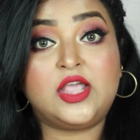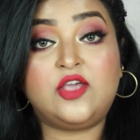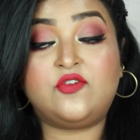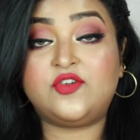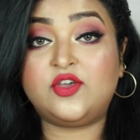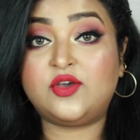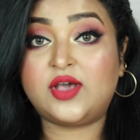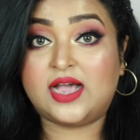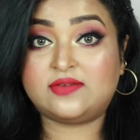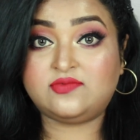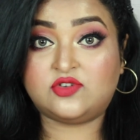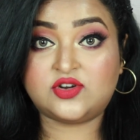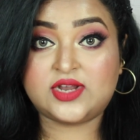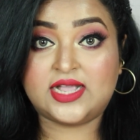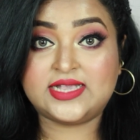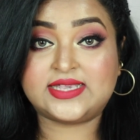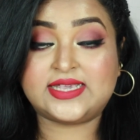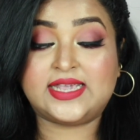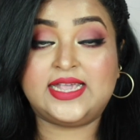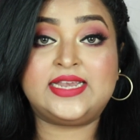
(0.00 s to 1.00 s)
If you have
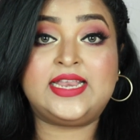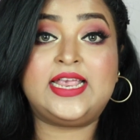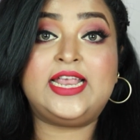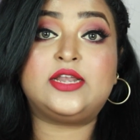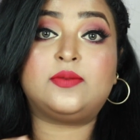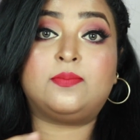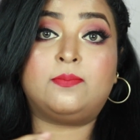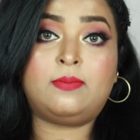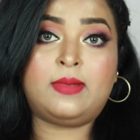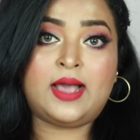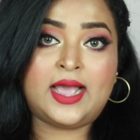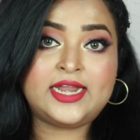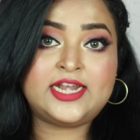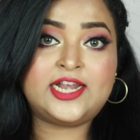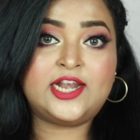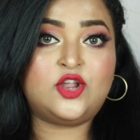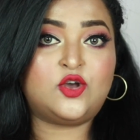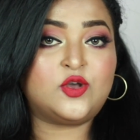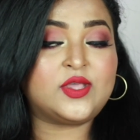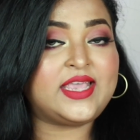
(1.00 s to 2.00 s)
dry skin, it
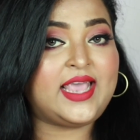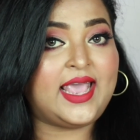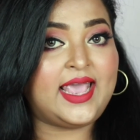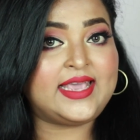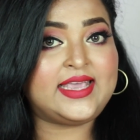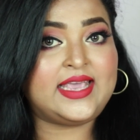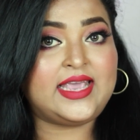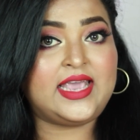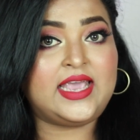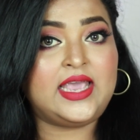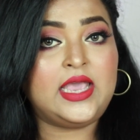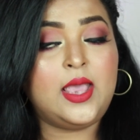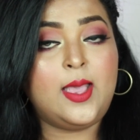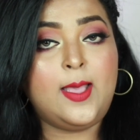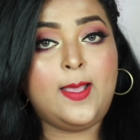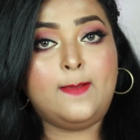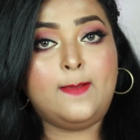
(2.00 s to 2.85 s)
might look cakey